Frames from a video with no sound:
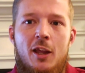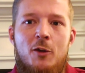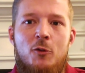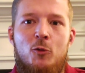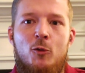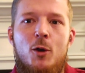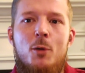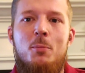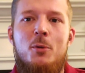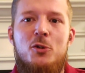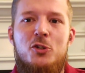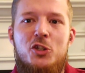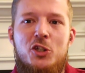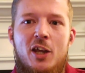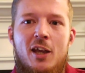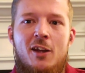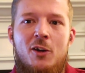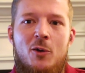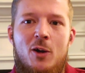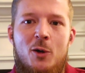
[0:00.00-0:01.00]
and Rumors
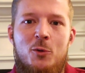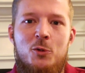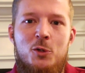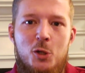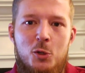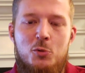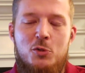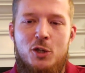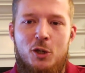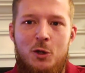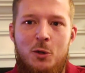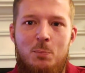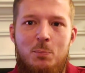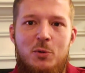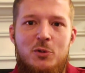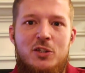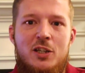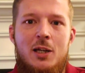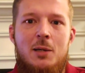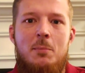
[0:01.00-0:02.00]
channel on YouTube,
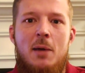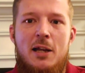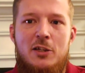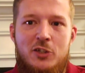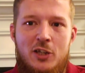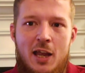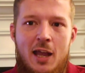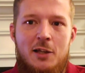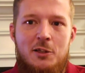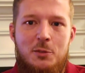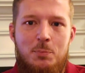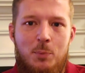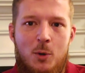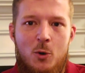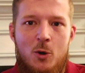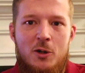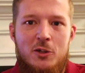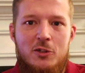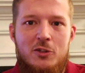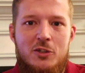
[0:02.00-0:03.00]
presented by Chat
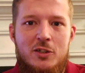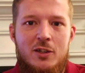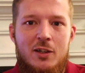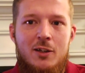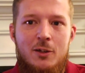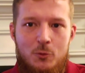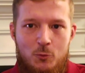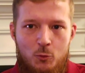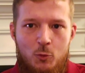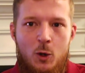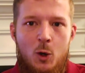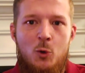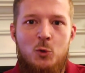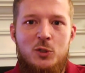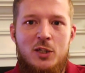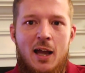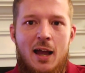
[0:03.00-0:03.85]
Sports. Roll